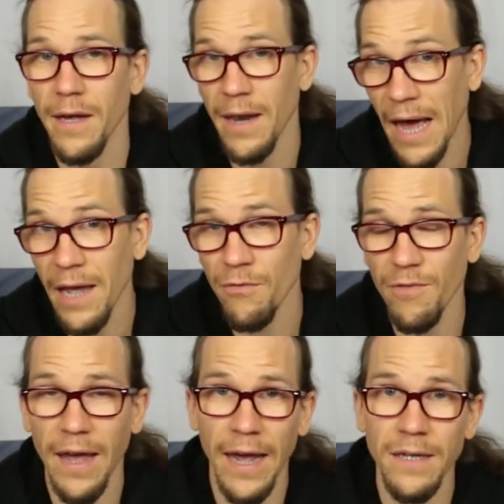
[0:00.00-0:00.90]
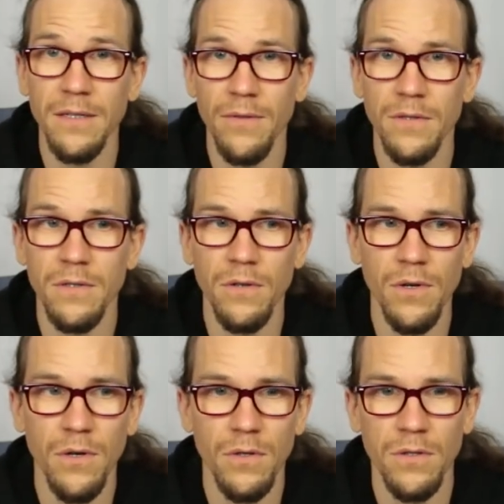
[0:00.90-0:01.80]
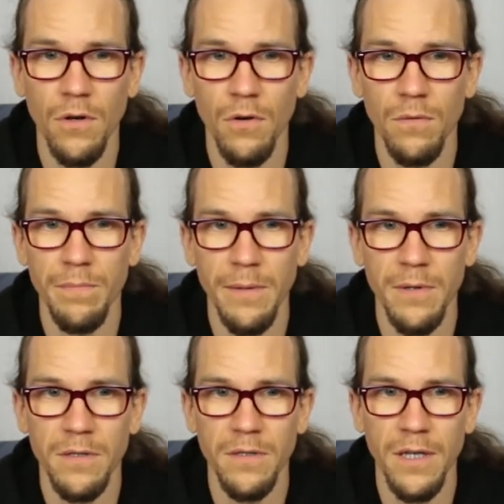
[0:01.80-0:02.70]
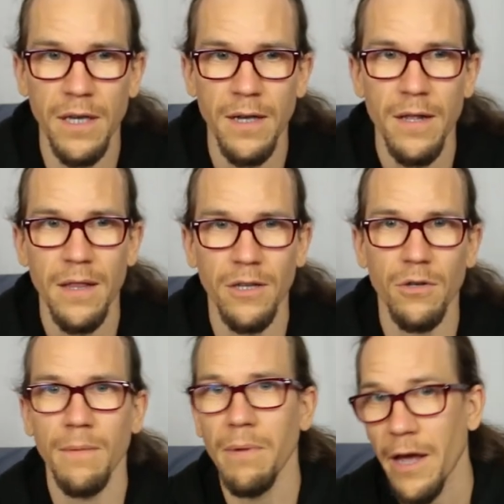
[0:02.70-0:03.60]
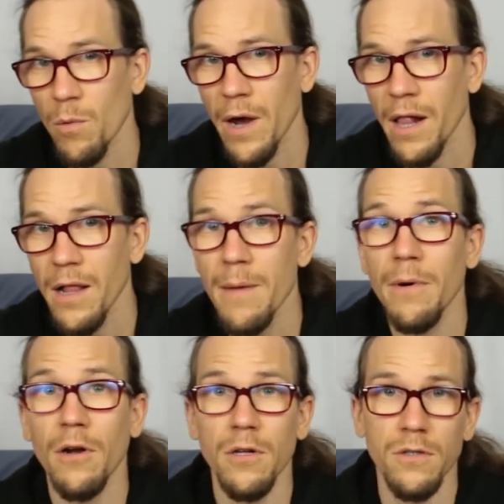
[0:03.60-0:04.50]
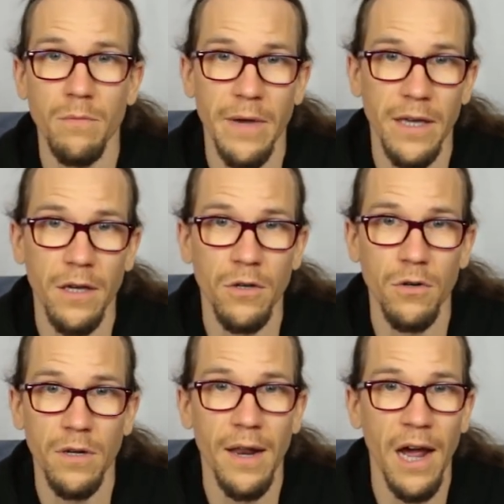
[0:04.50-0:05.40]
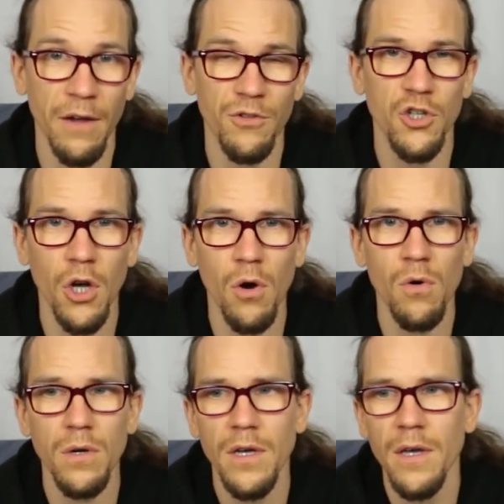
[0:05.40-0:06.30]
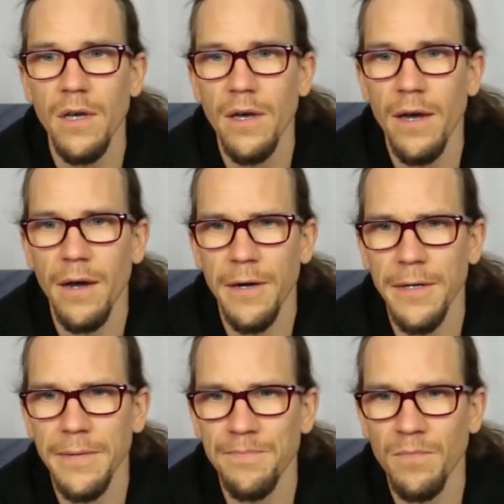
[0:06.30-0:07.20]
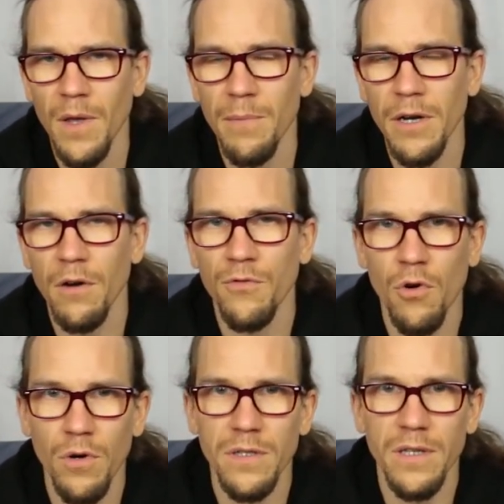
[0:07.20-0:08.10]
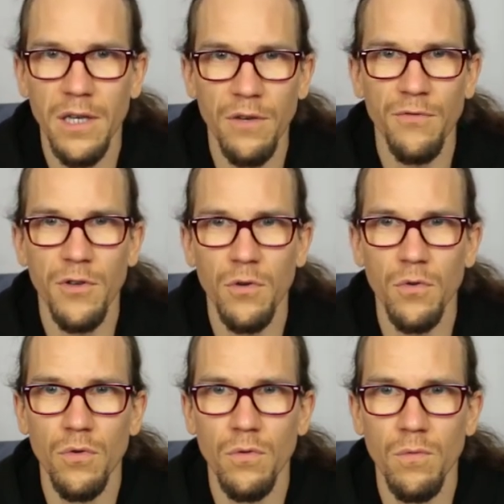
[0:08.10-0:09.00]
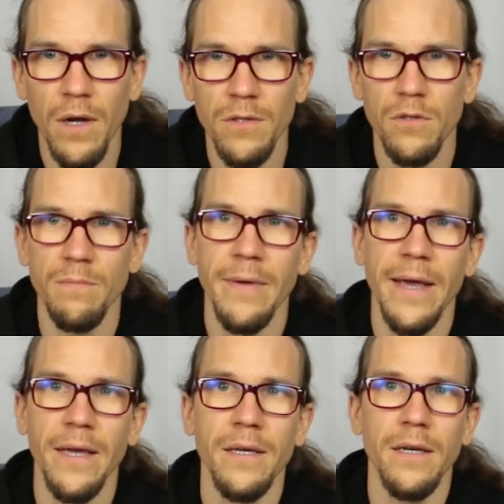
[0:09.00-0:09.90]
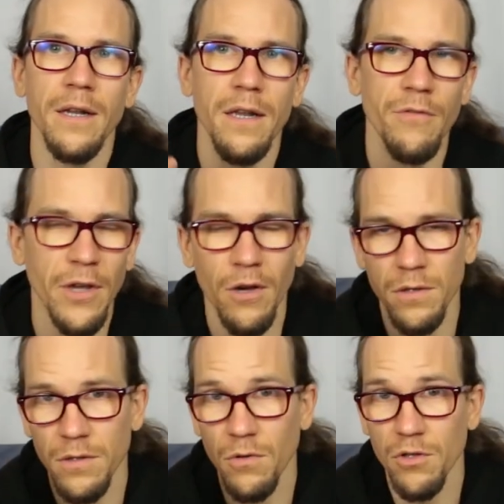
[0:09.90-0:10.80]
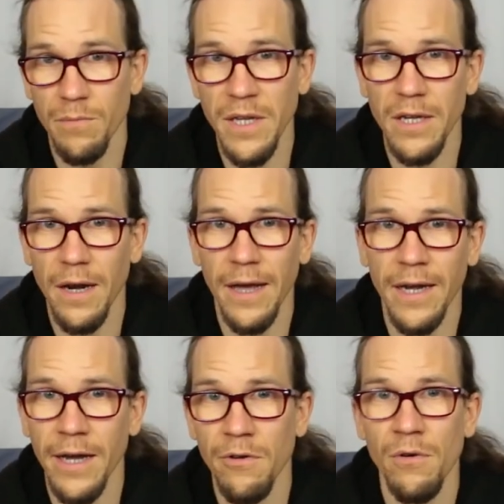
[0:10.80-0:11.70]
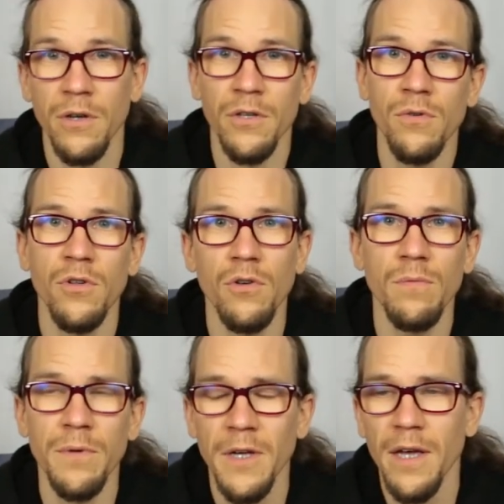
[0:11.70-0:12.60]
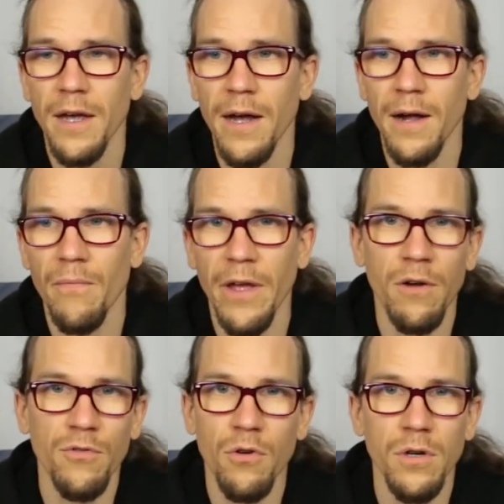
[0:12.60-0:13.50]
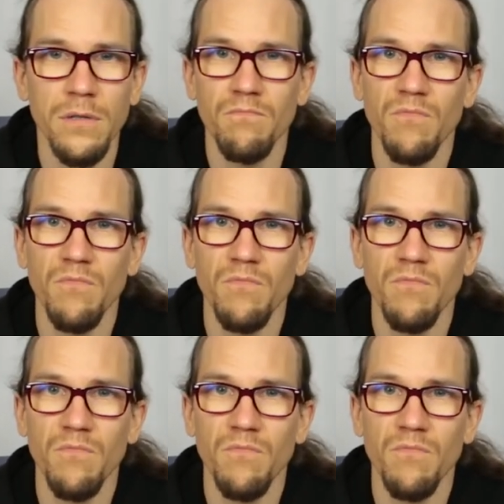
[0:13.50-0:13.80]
live and in the studio, so people see that you can play well, but also make a good live show. But of course, if you want to make a living on social media like I do on YouTube, then of course